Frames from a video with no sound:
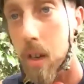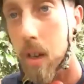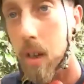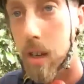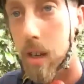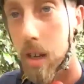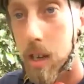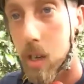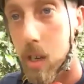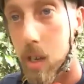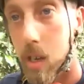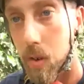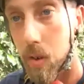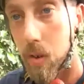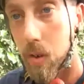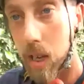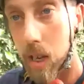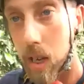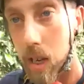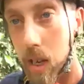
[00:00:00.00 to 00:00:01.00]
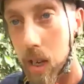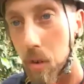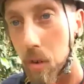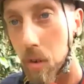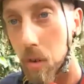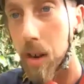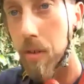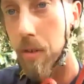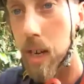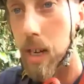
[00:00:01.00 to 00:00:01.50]
So it's really dry
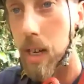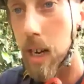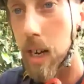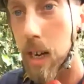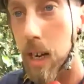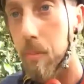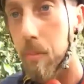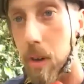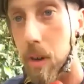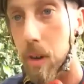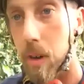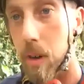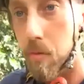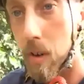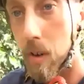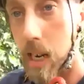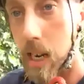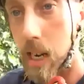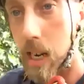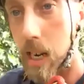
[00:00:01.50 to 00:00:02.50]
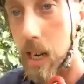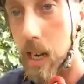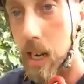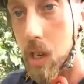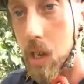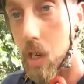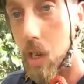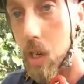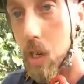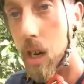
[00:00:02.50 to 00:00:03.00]
right now, but when the rains
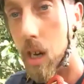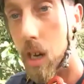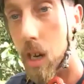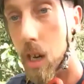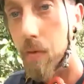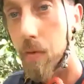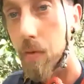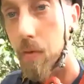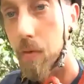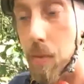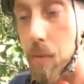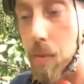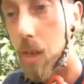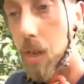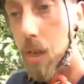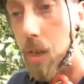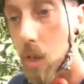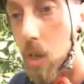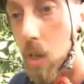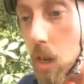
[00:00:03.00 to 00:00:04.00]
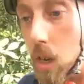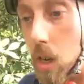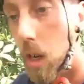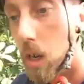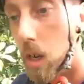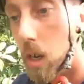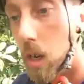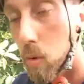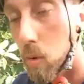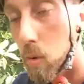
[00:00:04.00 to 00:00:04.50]
start in a few months, we
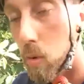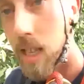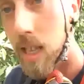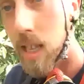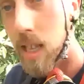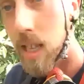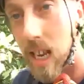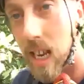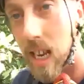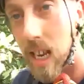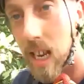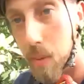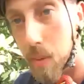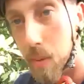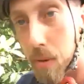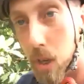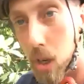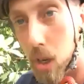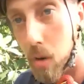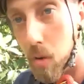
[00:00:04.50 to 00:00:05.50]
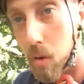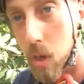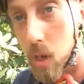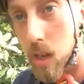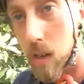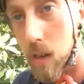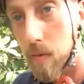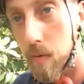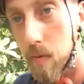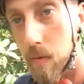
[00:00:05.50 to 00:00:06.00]
get these explosive
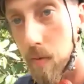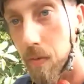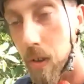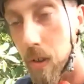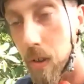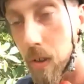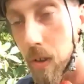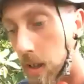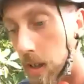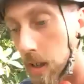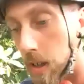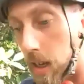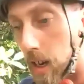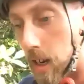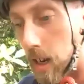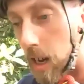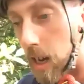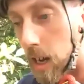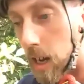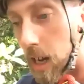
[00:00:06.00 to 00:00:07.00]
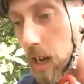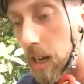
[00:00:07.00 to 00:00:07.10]
uh,